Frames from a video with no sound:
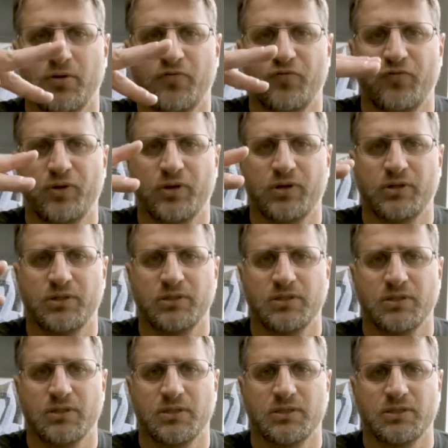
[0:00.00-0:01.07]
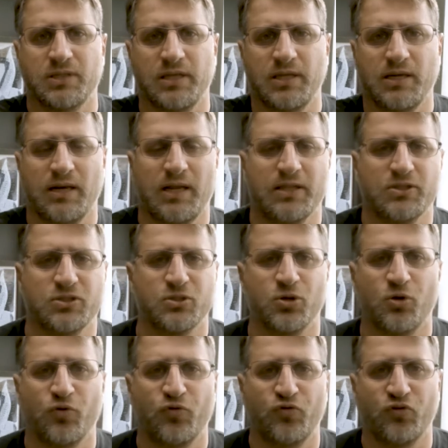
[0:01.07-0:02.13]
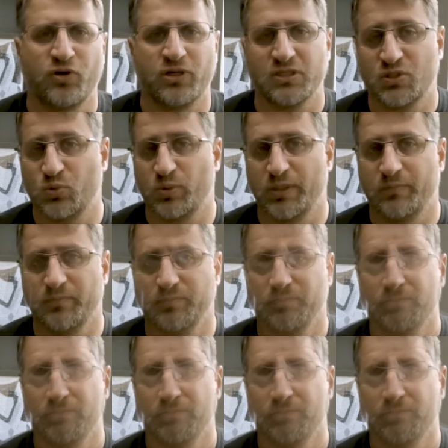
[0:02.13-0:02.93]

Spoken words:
fingers saying let's go for a swim.